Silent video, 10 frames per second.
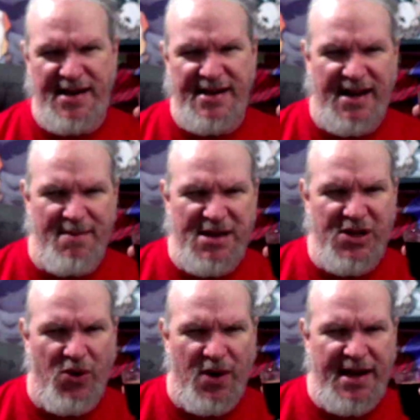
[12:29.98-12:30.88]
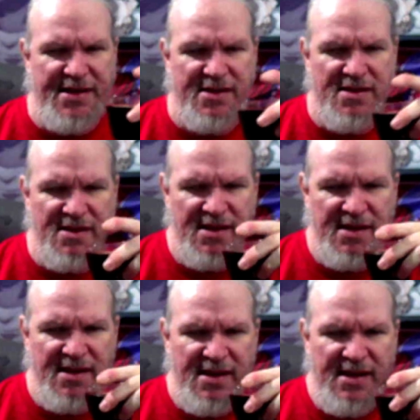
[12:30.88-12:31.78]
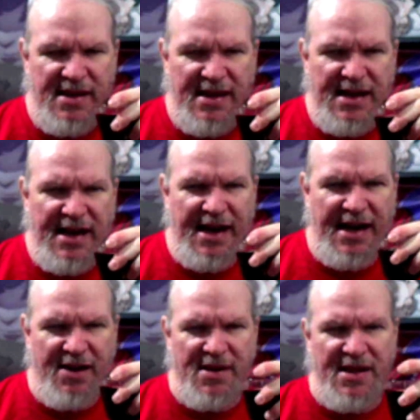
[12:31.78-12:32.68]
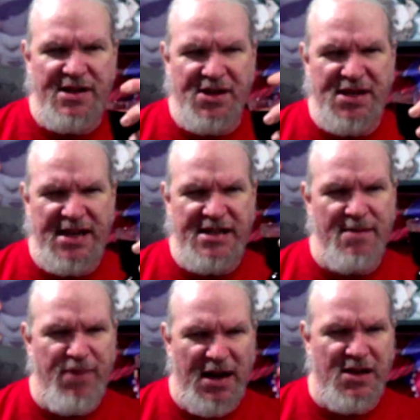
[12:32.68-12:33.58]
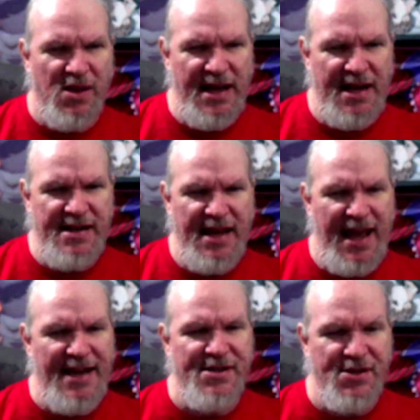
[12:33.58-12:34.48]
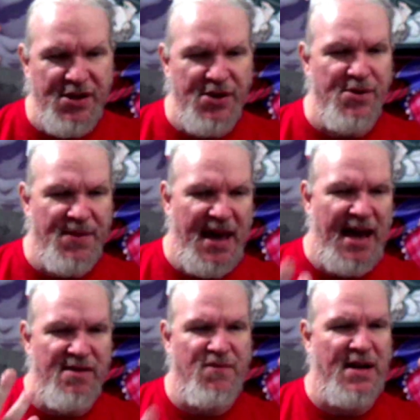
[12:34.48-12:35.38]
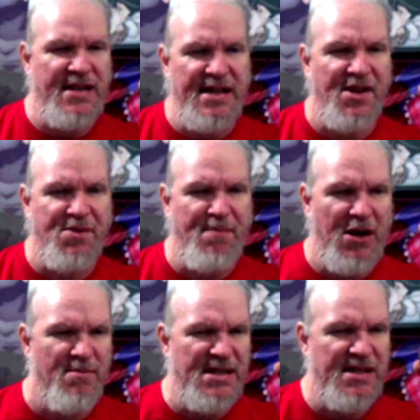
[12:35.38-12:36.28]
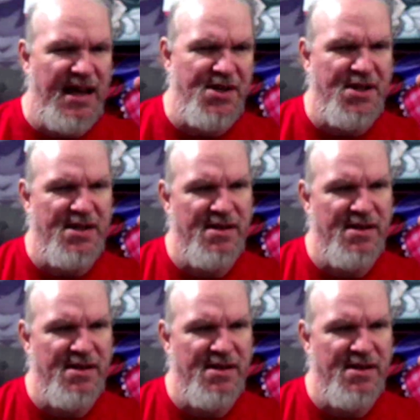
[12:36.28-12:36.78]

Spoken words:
and I'm annoyed. And I really just need to buckle in and do that fucking experimentation.